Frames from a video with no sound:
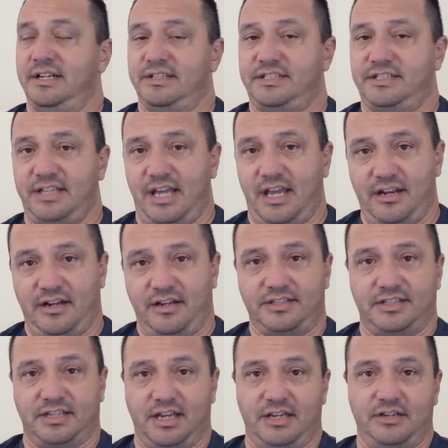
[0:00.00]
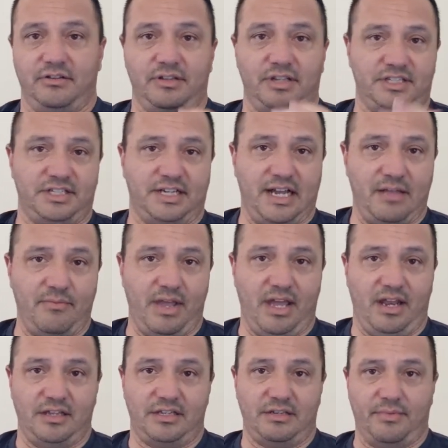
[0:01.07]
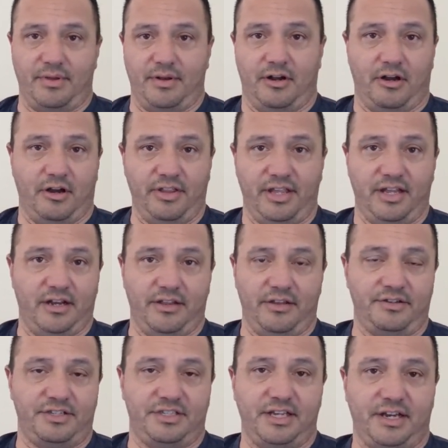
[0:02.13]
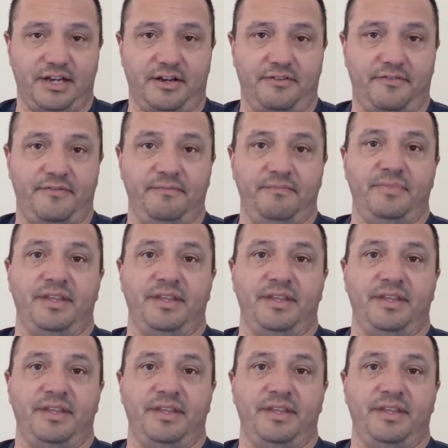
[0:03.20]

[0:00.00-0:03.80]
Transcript: staying on schedule, the time management, all that other stuff.